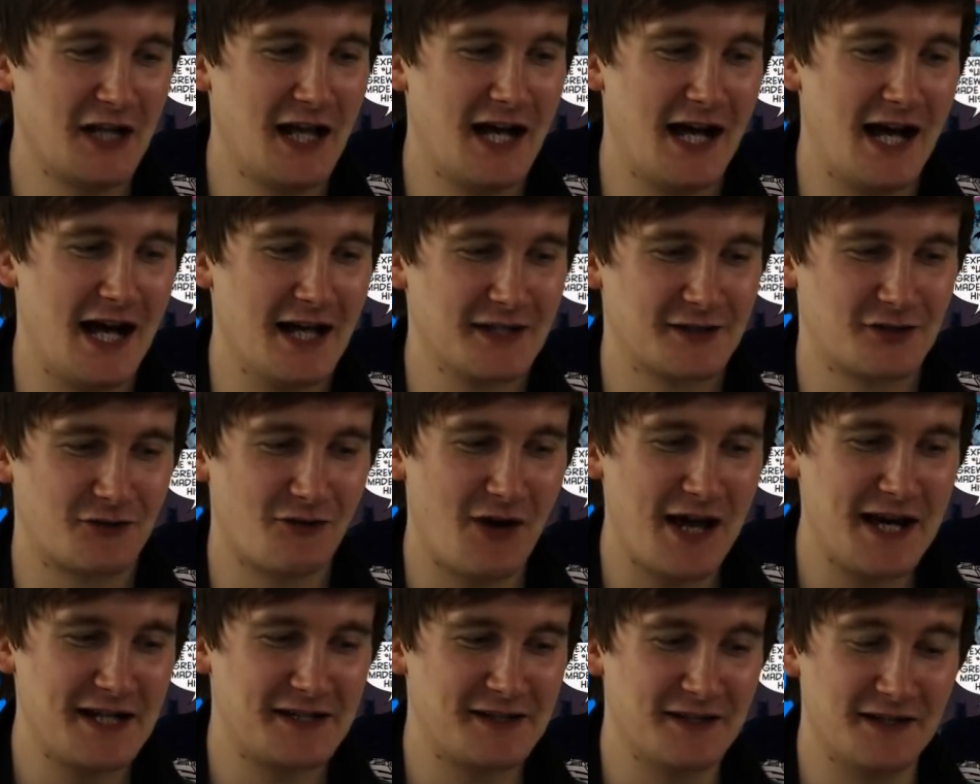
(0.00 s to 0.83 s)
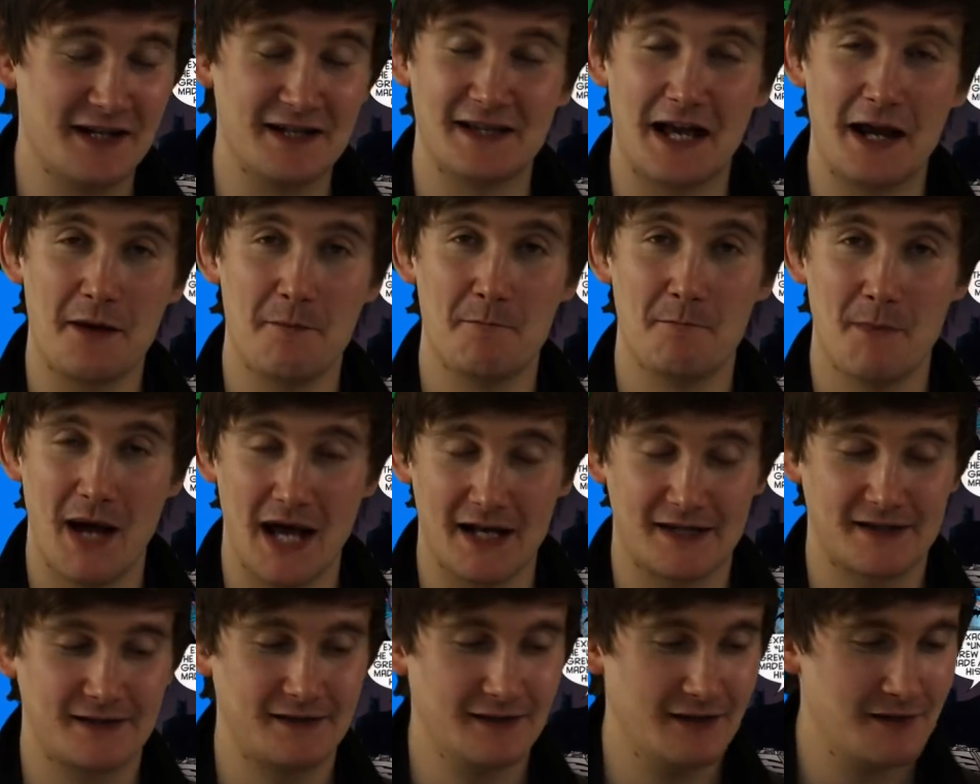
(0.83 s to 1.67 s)
arts. Grayson is a
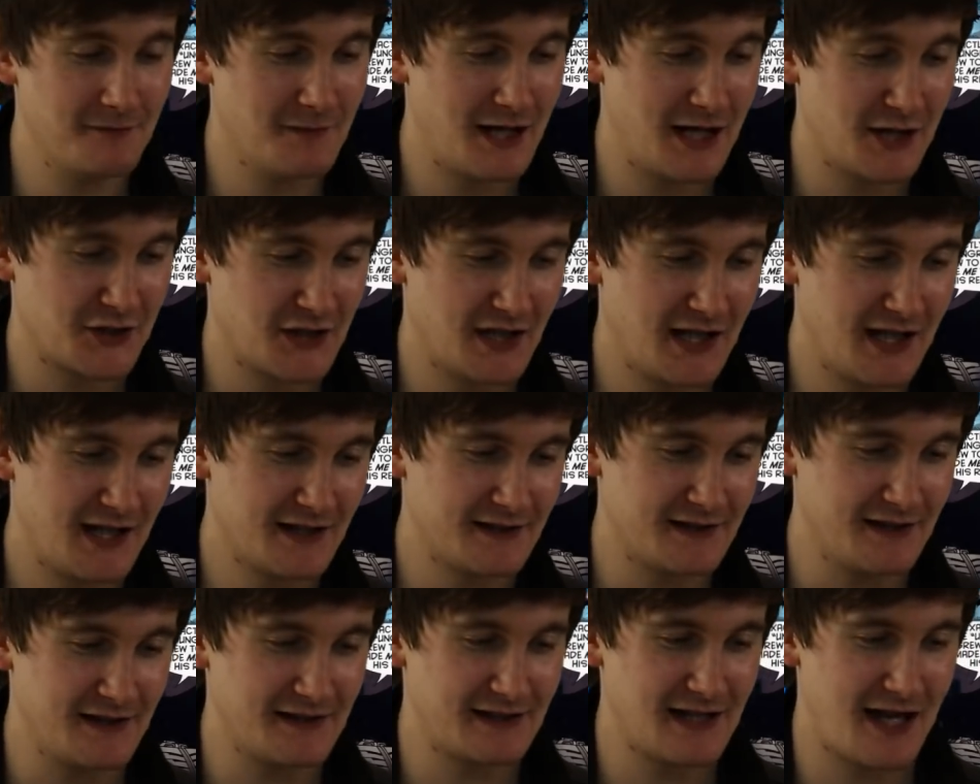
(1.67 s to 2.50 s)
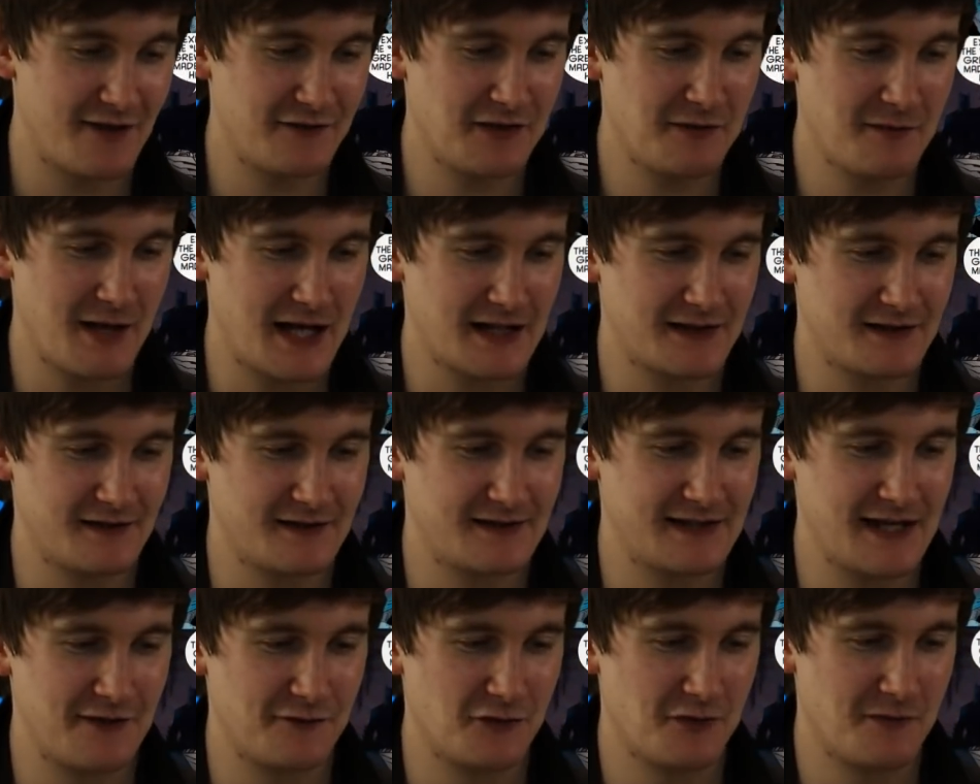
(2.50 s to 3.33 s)
master martial artist, having mastered
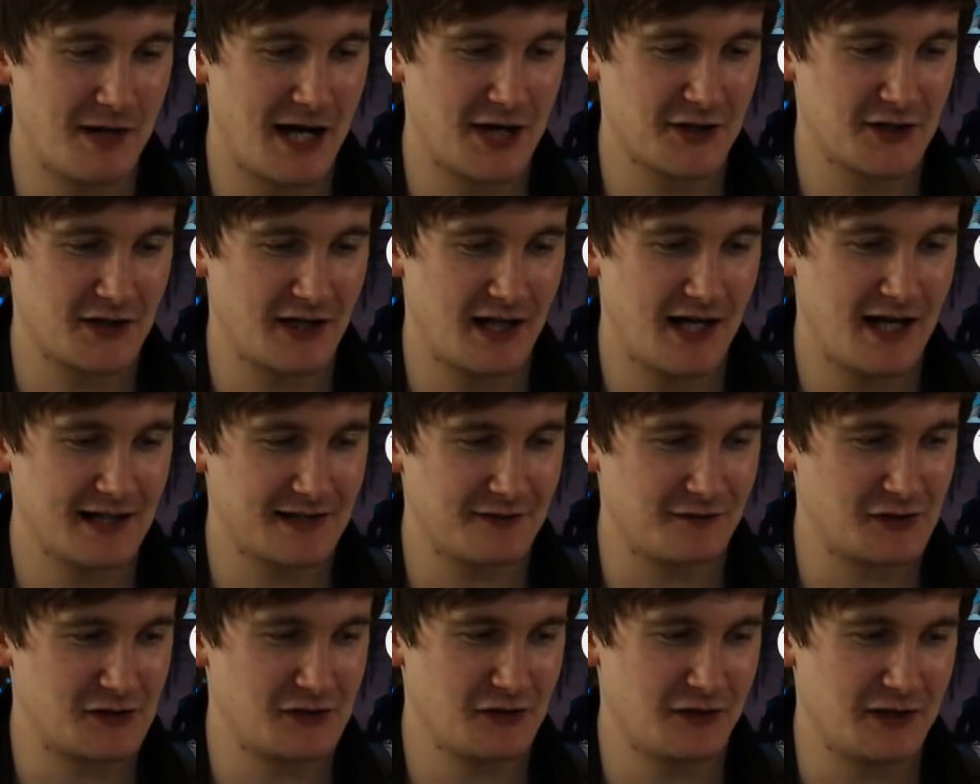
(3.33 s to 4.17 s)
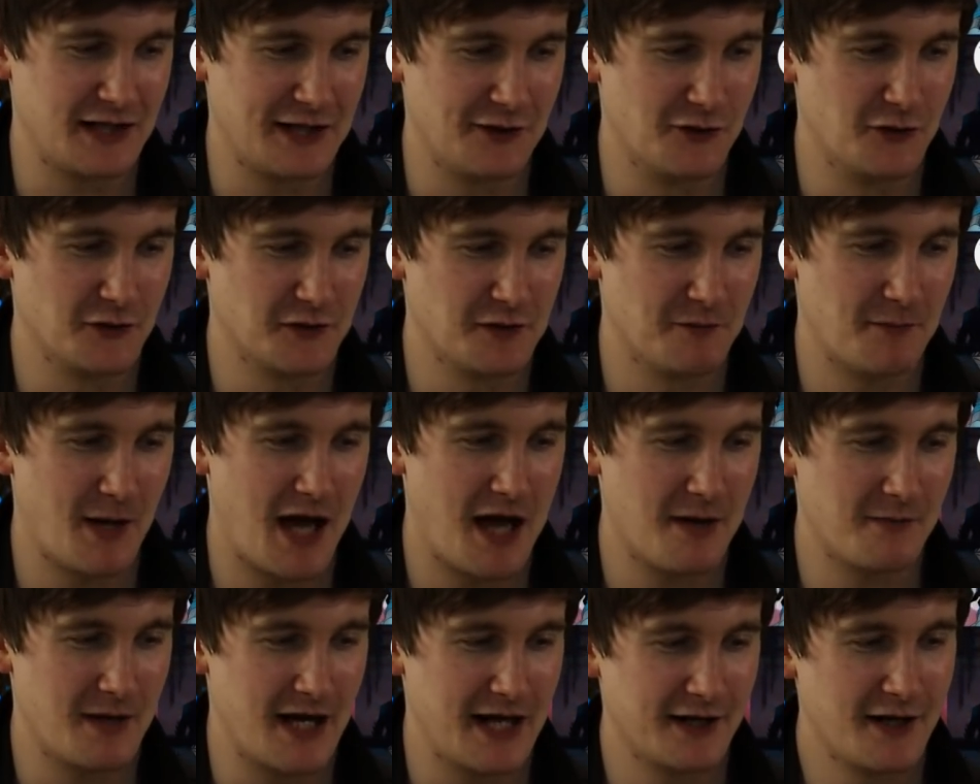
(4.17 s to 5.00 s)
several martial arts after studying under
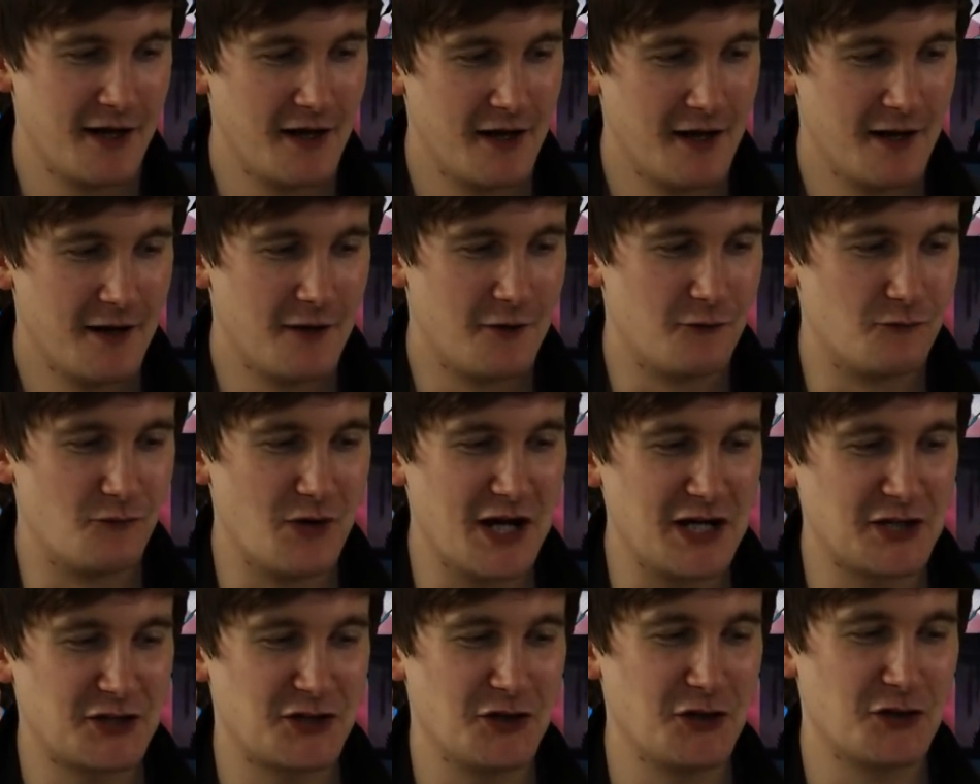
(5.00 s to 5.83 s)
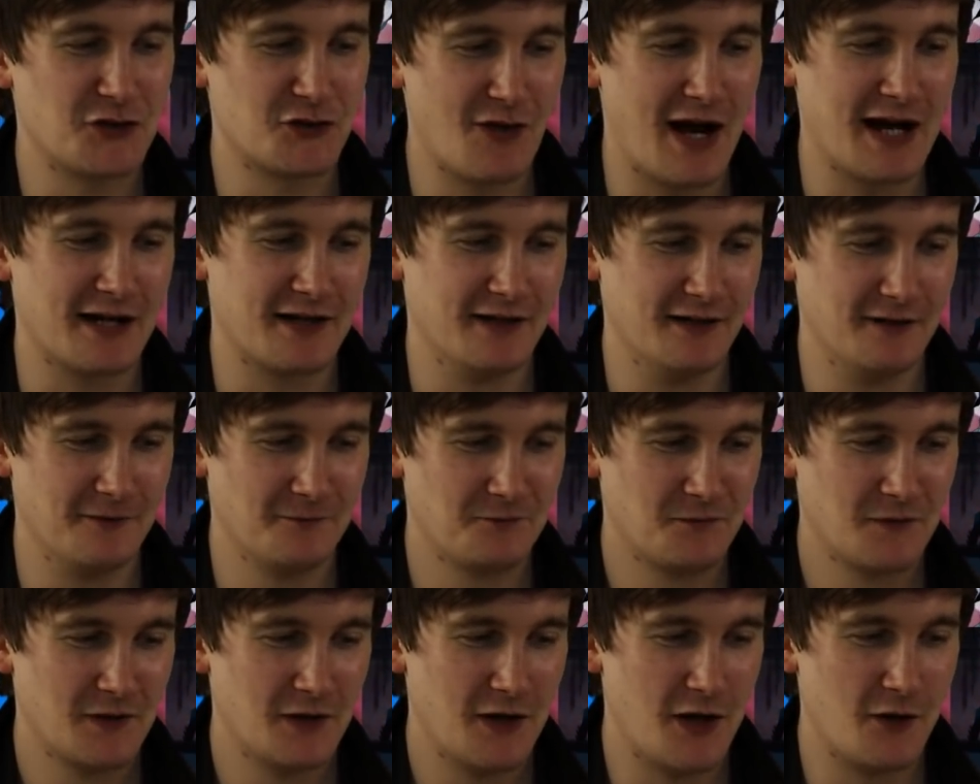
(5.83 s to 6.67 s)
Batman, Richard Dragon,
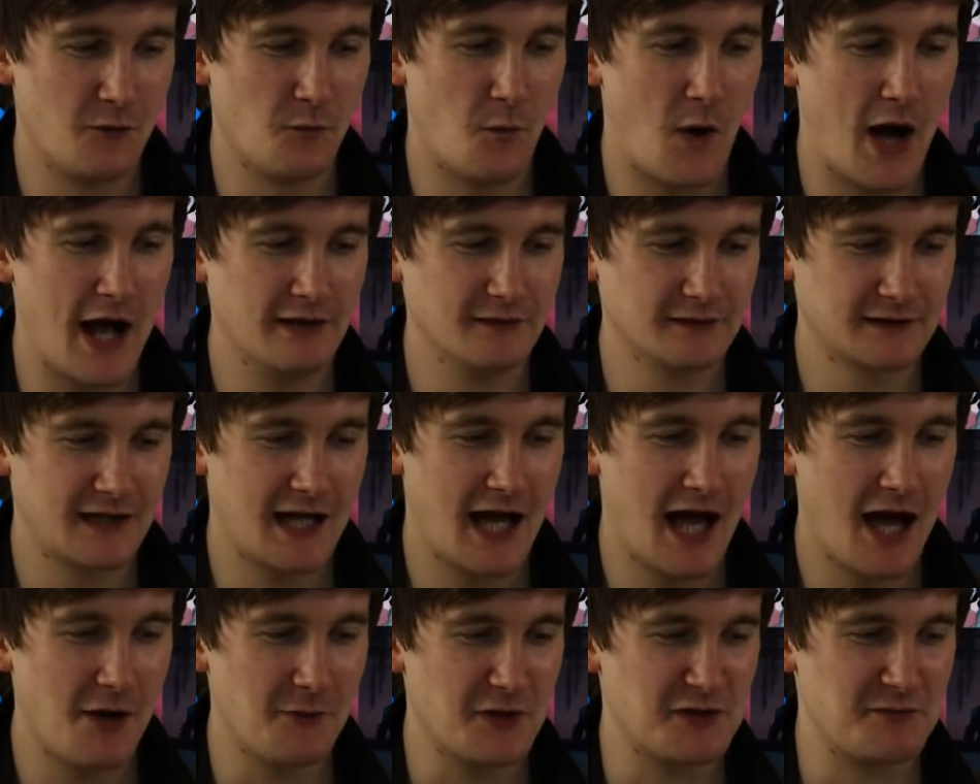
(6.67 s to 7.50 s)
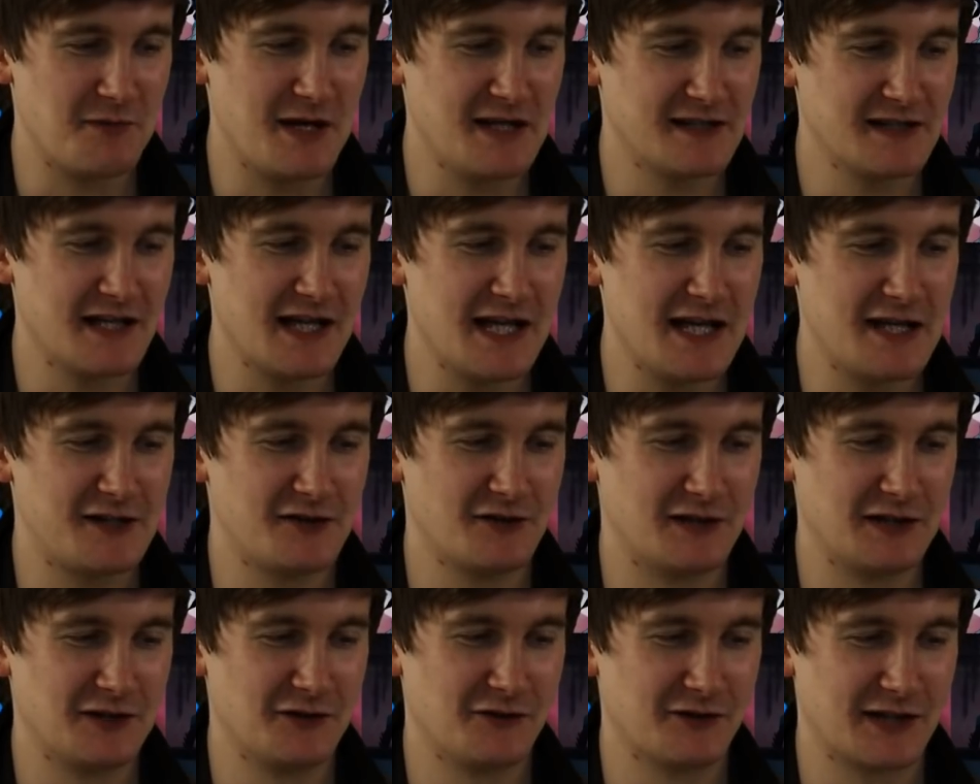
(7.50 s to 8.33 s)
and Wildcat, which means that he
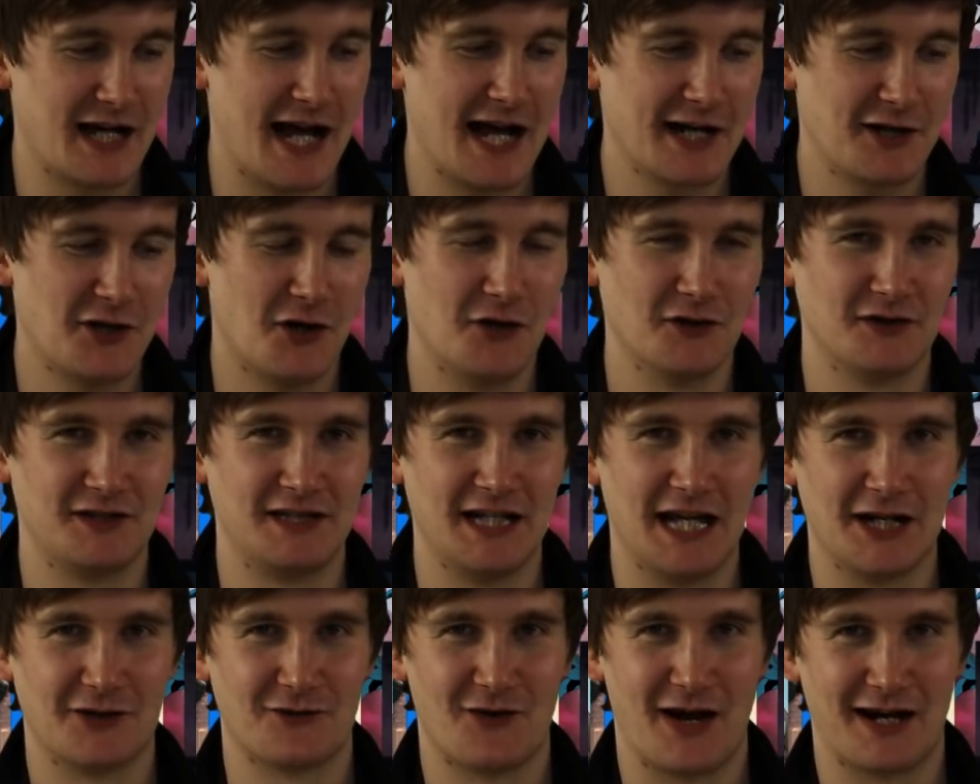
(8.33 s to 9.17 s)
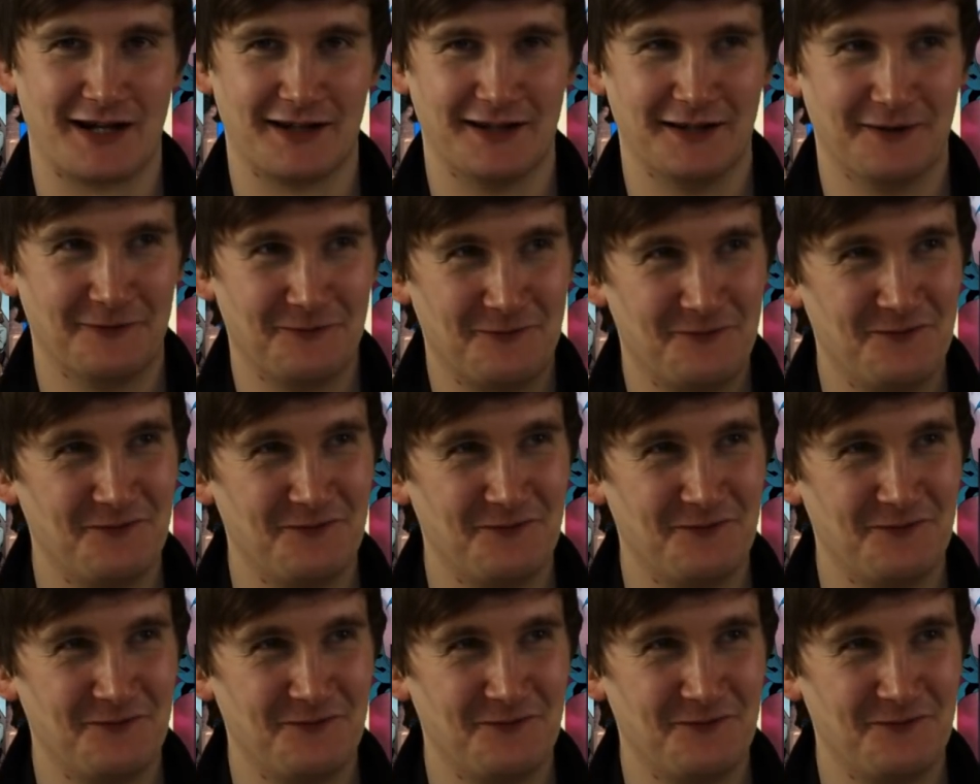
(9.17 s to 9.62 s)
studied under a guy called Dick Dragon.